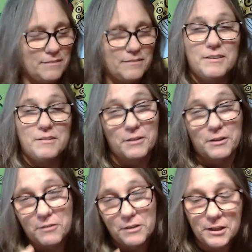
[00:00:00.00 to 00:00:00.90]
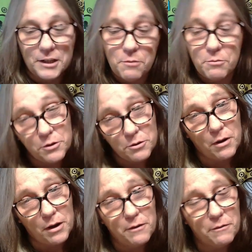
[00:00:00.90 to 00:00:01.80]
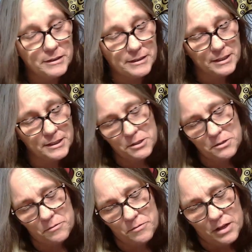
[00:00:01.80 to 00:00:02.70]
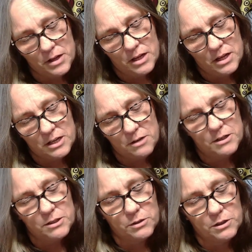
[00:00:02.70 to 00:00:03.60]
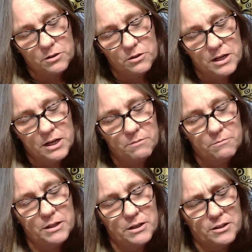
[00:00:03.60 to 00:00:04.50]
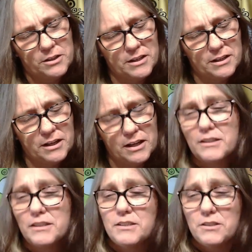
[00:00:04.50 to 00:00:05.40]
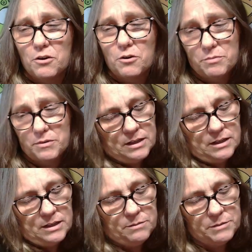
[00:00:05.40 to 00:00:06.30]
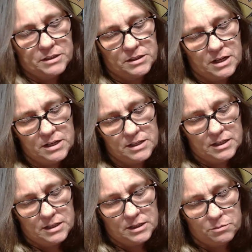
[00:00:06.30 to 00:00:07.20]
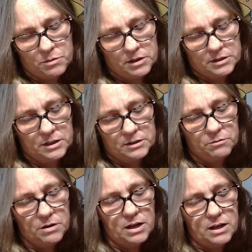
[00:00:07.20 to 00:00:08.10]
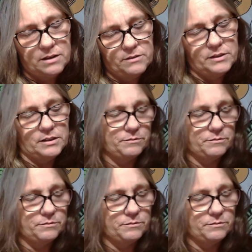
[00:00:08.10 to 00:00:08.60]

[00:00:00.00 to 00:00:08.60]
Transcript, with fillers: And if you can read the label, you probably knew what's in it too. Anyways, we're going to go ahead and we are going to cut this open. I'm excited that this box has arrived.